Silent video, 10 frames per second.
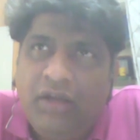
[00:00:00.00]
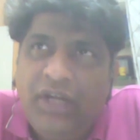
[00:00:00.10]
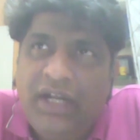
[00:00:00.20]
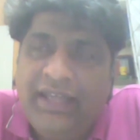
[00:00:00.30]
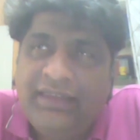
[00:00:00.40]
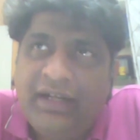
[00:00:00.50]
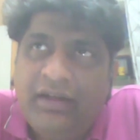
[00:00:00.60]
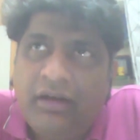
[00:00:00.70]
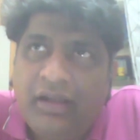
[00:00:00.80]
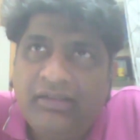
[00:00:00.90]
building
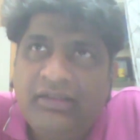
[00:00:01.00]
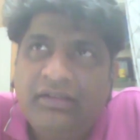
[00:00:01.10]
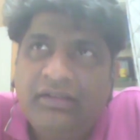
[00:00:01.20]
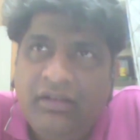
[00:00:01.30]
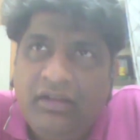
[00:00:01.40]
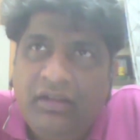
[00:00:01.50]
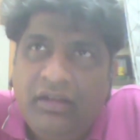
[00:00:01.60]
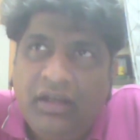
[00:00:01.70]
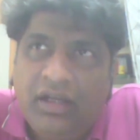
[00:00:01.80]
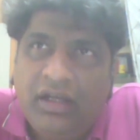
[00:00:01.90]
that trust
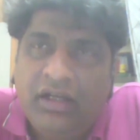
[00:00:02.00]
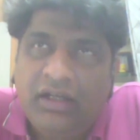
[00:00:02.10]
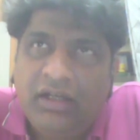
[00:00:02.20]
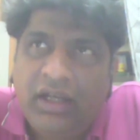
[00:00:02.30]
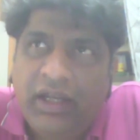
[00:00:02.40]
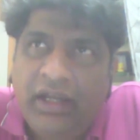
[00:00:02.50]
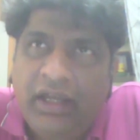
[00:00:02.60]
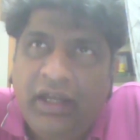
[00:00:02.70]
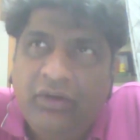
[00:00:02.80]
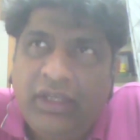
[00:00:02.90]

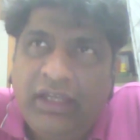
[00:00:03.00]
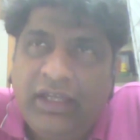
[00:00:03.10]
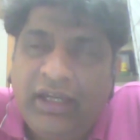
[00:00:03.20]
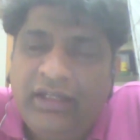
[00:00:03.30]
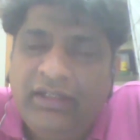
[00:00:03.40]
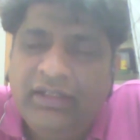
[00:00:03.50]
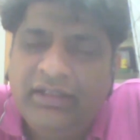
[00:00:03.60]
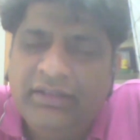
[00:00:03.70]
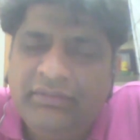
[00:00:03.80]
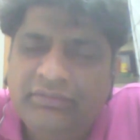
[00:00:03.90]
and looking at
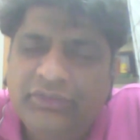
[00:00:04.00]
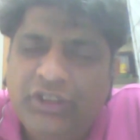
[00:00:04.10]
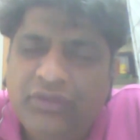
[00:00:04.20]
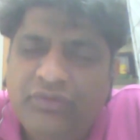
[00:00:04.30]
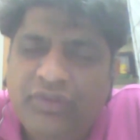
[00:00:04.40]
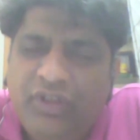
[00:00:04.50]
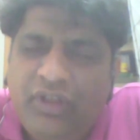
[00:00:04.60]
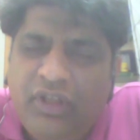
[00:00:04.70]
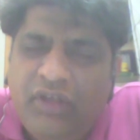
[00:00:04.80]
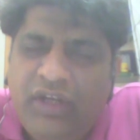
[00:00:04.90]
sort of
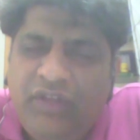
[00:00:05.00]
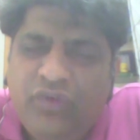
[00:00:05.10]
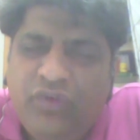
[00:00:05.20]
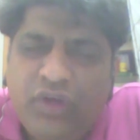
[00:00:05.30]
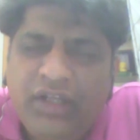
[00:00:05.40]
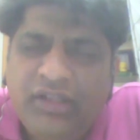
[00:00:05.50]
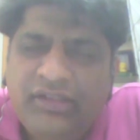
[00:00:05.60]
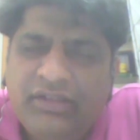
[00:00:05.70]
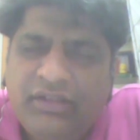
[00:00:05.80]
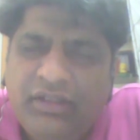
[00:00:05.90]
very
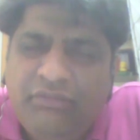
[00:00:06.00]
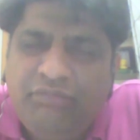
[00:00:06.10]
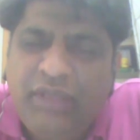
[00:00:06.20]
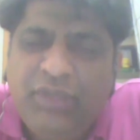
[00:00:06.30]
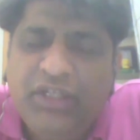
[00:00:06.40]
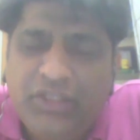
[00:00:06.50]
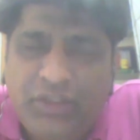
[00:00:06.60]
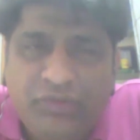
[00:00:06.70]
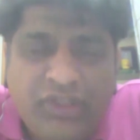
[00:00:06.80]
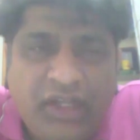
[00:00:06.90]
focused people
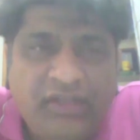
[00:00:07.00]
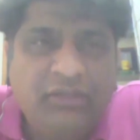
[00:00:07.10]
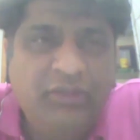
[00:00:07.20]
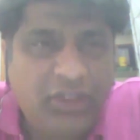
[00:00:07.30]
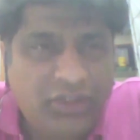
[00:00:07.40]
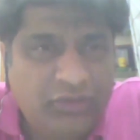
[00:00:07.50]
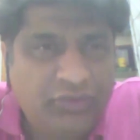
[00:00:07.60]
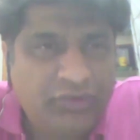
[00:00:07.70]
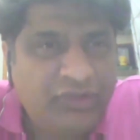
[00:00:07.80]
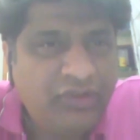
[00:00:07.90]
issues, customer
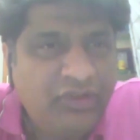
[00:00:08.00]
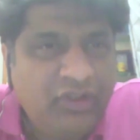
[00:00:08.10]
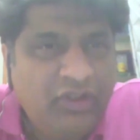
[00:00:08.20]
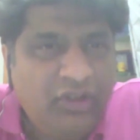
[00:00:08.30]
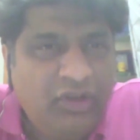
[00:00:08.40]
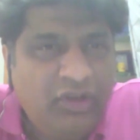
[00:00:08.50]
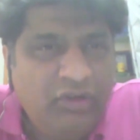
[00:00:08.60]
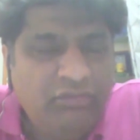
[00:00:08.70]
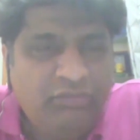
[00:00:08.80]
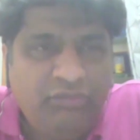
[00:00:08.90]
issues? You
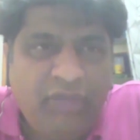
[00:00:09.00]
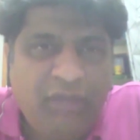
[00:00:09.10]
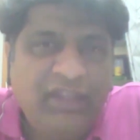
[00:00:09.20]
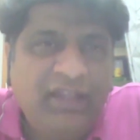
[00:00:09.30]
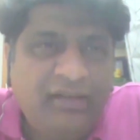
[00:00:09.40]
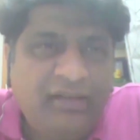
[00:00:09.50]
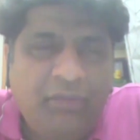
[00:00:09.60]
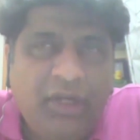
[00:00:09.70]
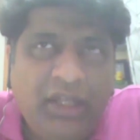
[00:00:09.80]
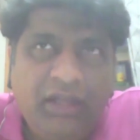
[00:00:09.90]
know, maybe there is
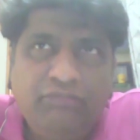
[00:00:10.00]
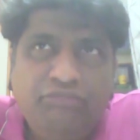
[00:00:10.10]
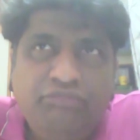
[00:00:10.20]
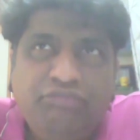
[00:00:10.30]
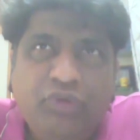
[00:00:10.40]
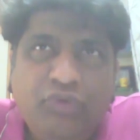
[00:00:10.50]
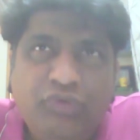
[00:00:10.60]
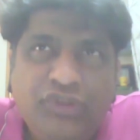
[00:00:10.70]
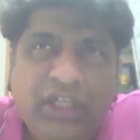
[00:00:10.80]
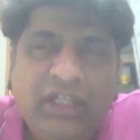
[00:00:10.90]
somebody
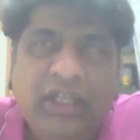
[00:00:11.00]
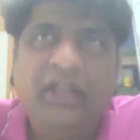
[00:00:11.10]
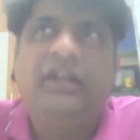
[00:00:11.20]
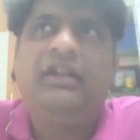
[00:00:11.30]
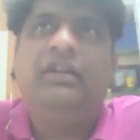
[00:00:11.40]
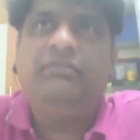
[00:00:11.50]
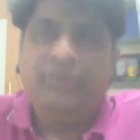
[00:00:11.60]
who's thinking a little,